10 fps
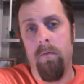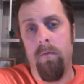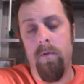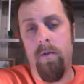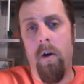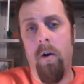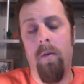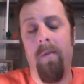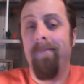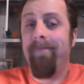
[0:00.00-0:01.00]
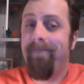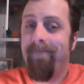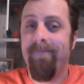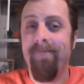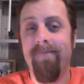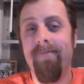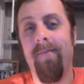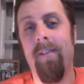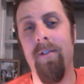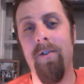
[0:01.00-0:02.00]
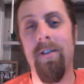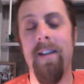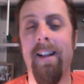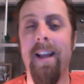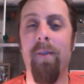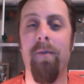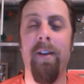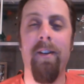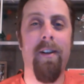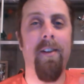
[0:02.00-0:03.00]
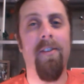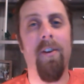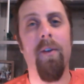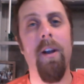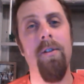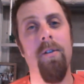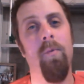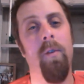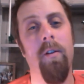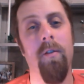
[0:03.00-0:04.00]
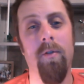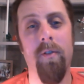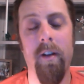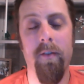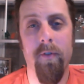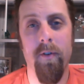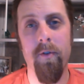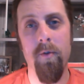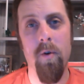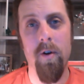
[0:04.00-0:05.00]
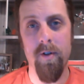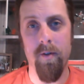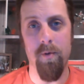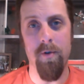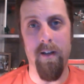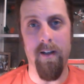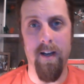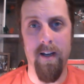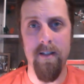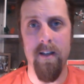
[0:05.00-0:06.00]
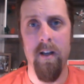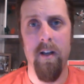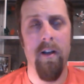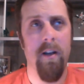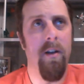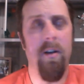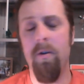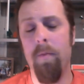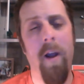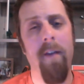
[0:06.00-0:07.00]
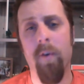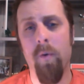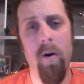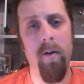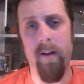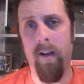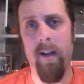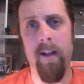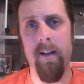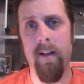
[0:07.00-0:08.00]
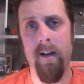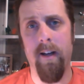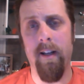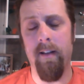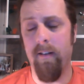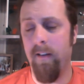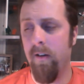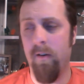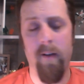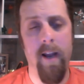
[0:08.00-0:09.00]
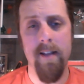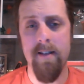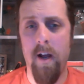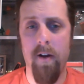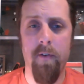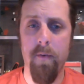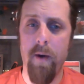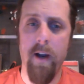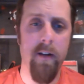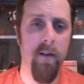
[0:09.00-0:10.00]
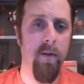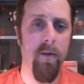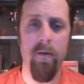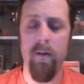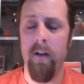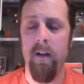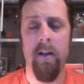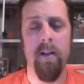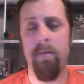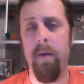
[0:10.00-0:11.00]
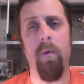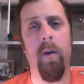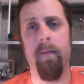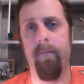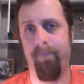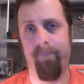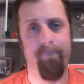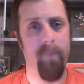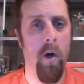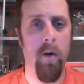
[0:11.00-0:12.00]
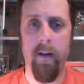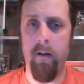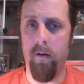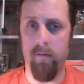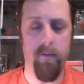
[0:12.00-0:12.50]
So just take that into consideration when you're looking for a new washing machine, guys. You pay for quality, and hands down, if you're buying new, Speed Queen all day long.